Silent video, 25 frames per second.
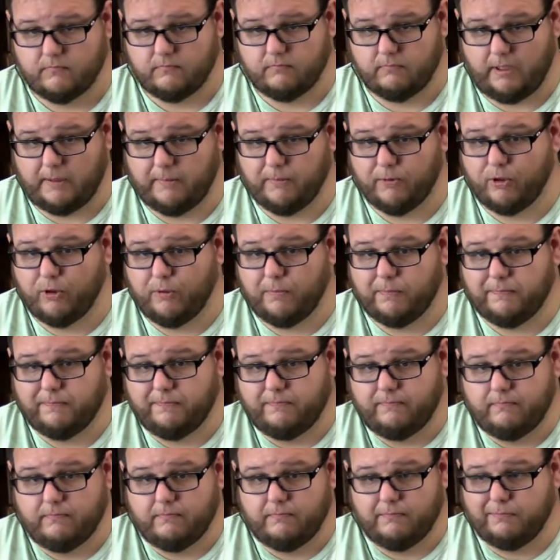people who
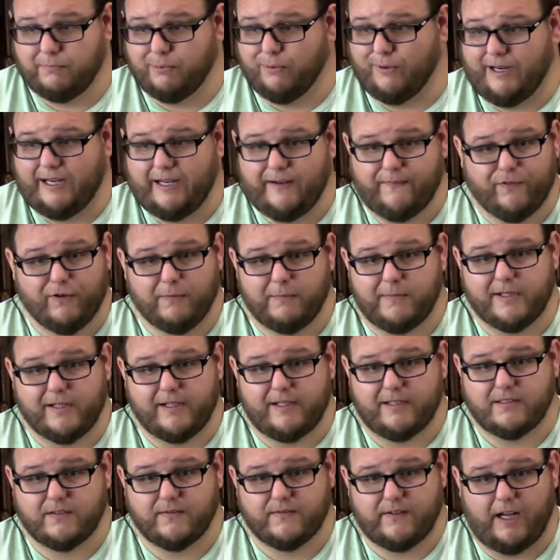pray for
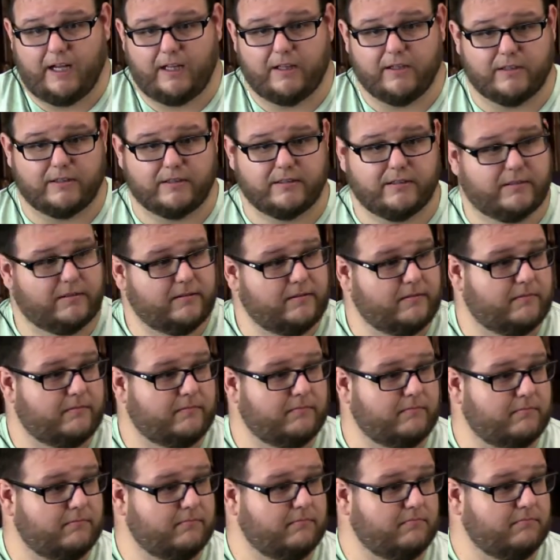millions of dollars.
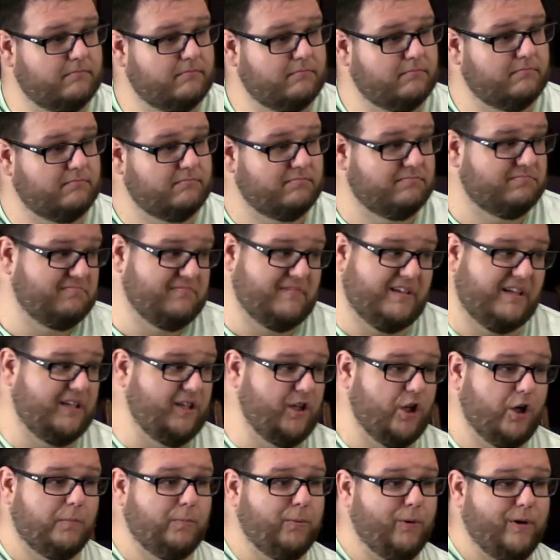
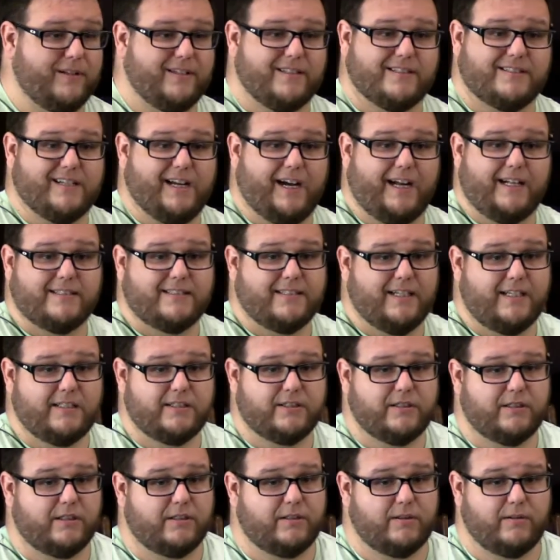No point does God say he's
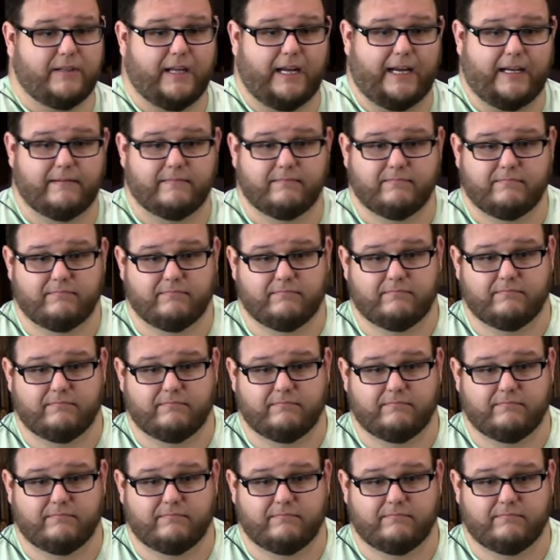going to do that.